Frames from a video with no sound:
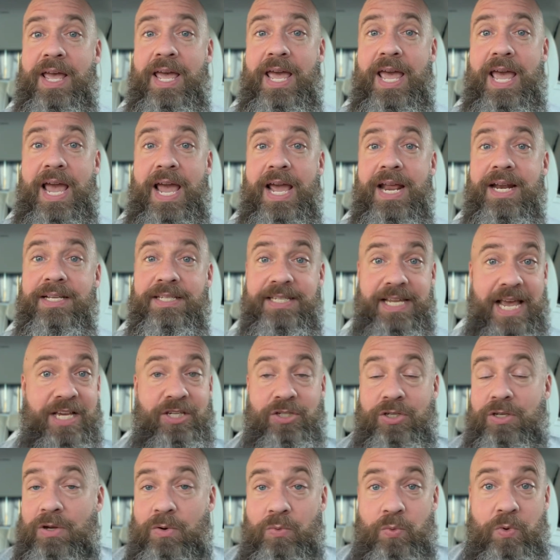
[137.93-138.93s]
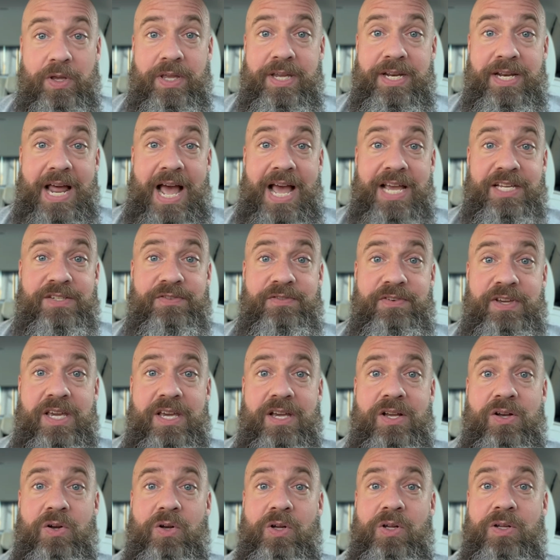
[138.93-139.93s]
and it's actually a really nice
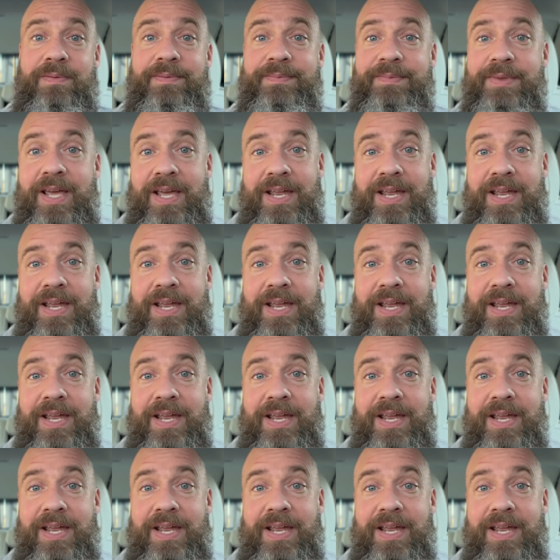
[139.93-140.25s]
vehicle.